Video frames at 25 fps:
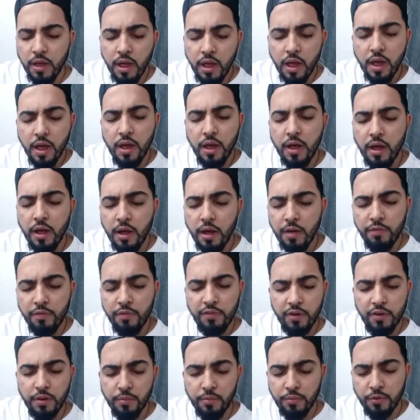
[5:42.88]

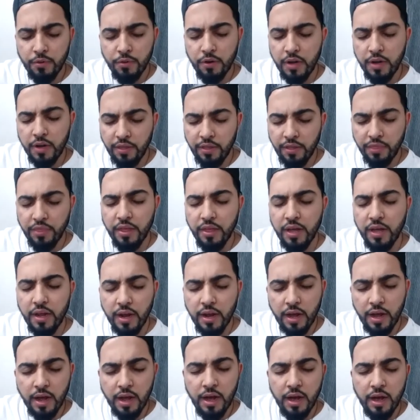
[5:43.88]
every breath that
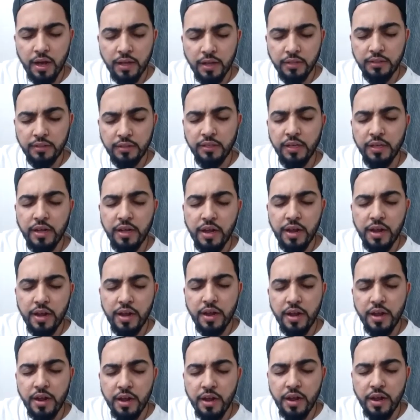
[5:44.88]
I
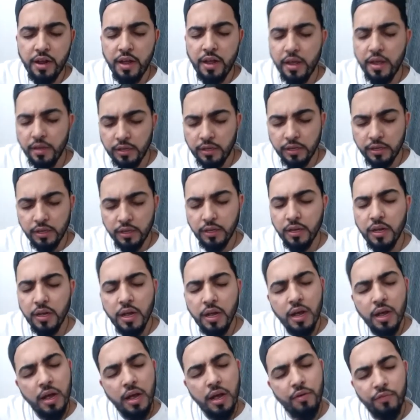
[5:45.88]
take,
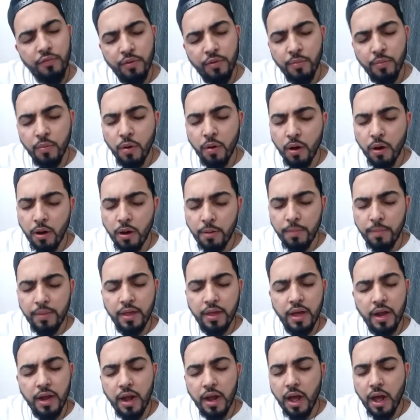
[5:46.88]
every moment
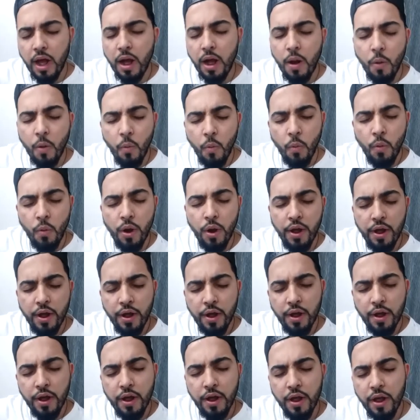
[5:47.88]
that I
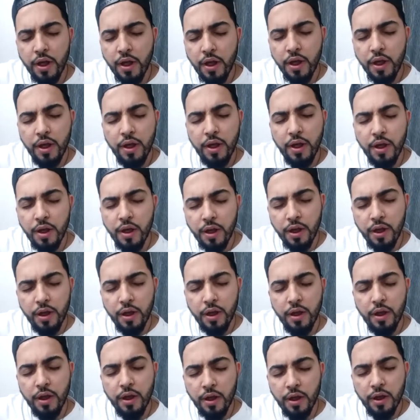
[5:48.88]

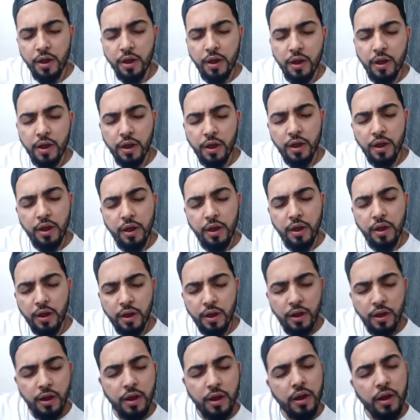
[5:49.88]
wake.
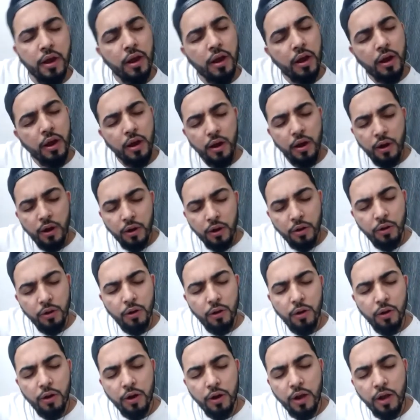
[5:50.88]

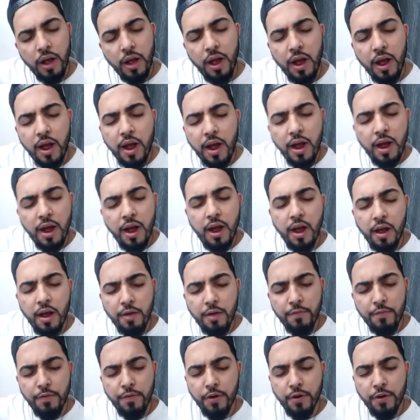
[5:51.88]
Lord, have
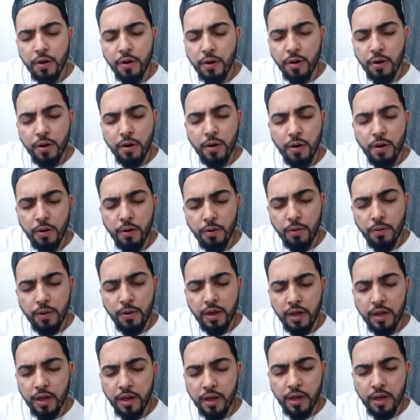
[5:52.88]
your
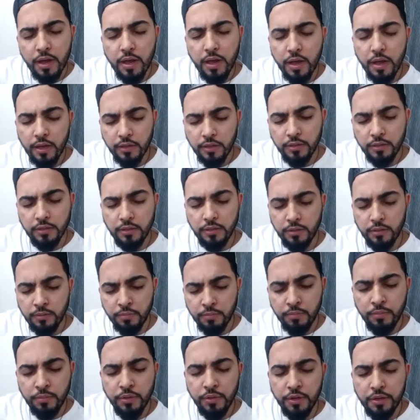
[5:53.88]
ways in
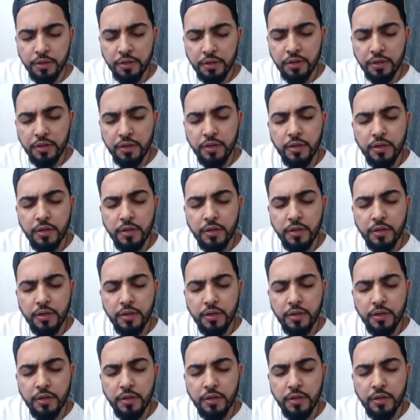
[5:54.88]
me,